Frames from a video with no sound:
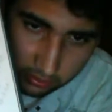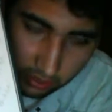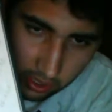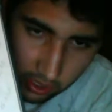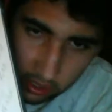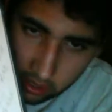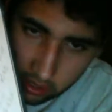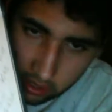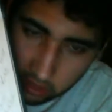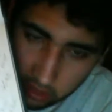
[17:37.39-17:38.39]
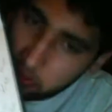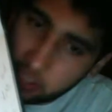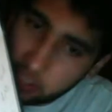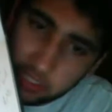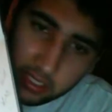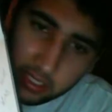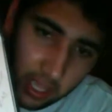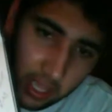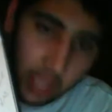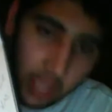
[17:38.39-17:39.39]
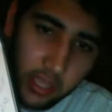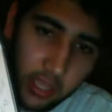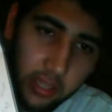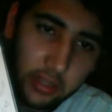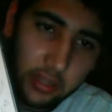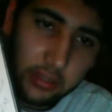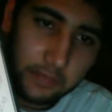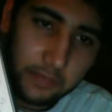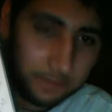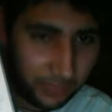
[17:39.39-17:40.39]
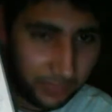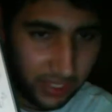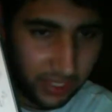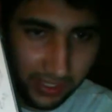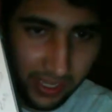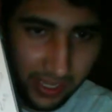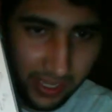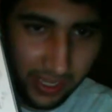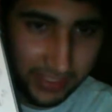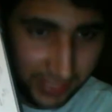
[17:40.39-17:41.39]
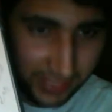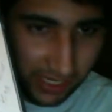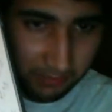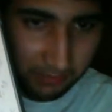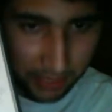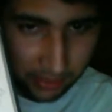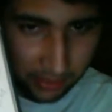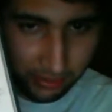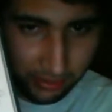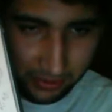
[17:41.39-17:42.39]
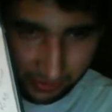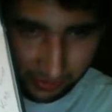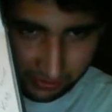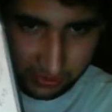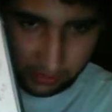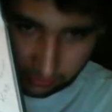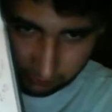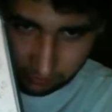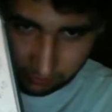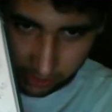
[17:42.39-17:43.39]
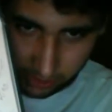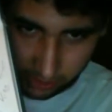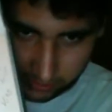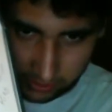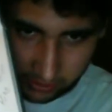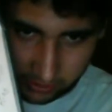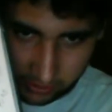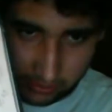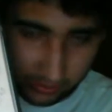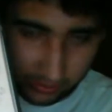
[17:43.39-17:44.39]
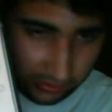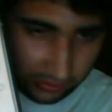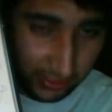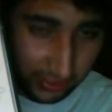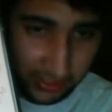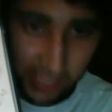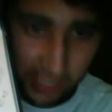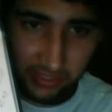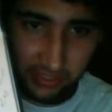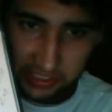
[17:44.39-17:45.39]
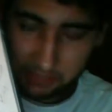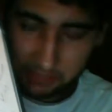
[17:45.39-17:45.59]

And if you think it's a guy, think again. I said I'm better drawing girls, so yeah, she is actually a she.